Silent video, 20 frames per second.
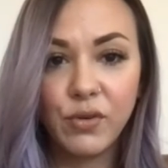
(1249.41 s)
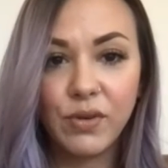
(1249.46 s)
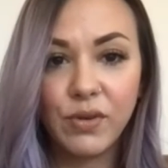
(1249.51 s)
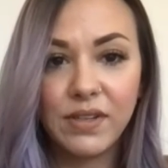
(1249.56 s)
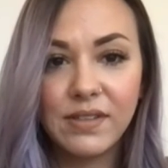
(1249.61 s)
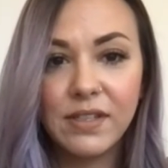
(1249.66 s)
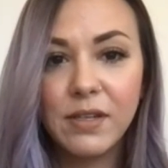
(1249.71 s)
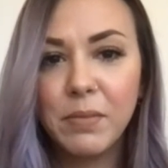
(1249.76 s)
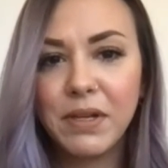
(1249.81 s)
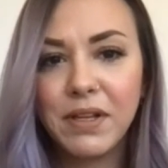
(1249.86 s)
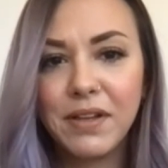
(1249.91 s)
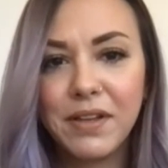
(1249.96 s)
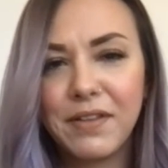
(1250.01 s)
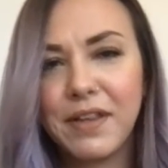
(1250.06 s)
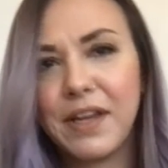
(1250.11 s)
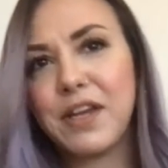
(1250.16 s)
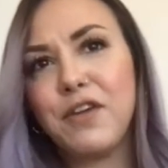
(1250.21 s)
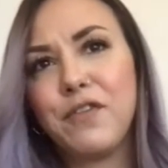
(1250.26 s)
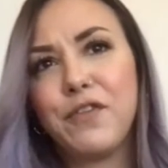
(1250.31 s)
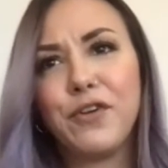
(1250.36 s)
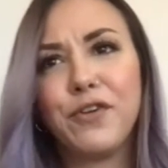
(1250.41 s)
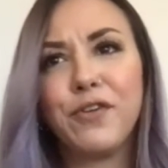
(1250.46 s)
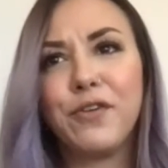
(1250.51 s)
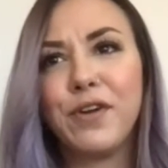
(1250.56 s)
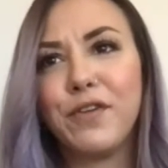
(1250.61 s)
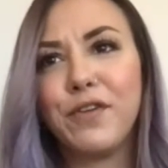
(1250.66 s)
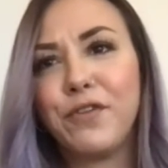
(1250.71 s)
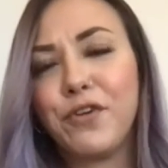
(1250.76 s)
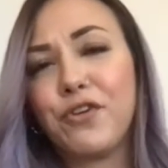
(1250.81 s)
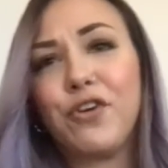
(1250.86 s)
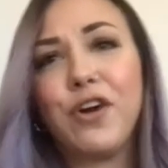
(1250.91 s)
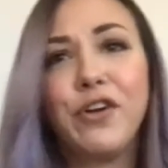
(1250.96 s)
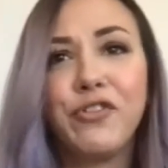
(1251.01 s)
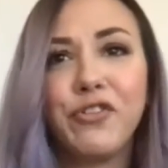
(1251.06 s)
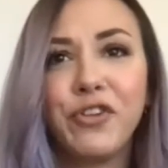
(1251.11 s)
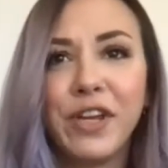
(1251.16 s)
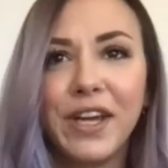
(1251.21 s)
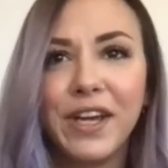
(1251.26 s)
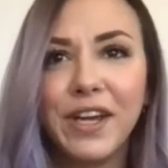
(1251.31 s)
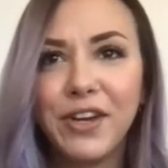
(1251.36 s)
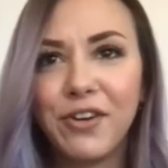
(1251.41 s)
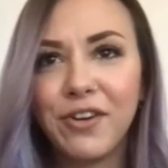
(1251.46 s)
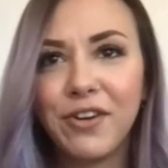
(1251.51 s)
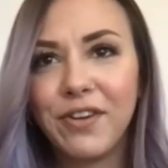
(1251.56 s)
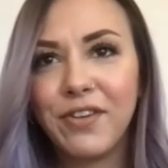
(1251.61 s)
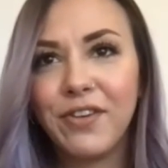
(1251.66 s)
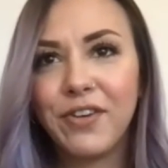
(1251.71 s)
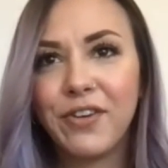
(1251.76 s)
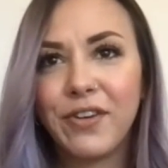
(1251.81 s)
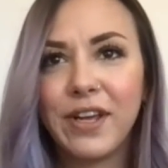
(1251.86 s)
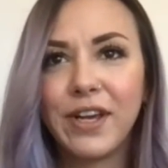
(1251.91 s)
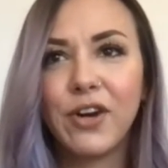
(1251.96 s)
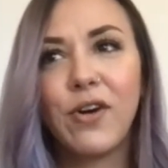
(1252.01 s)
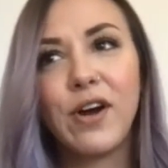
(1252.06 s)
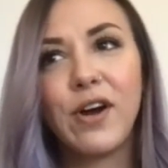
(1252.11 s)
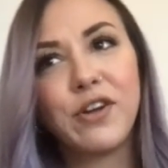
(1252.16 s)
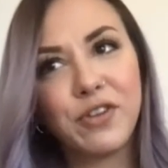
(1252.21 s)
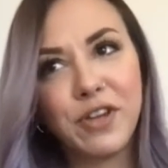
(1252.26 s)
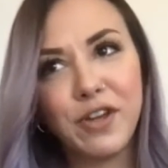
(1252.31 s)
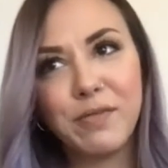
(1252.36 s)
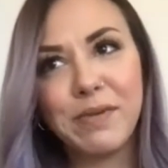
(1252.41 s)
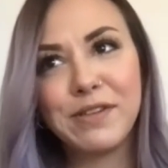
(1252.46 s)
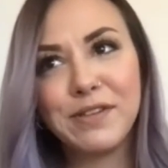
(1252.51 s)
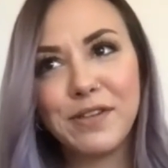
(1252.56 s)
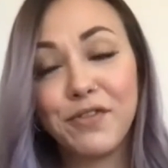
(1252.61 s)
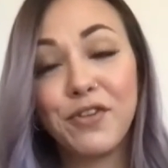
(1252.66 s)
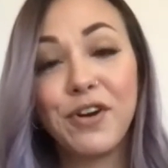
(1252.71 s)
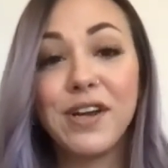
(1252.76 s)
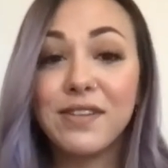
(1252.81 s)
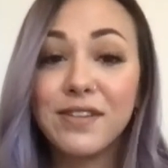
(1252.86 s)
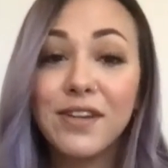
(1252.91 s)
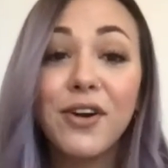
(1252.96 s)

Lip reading: Because typically, like if you're crushing it, you're like, oh, I should give myself grace.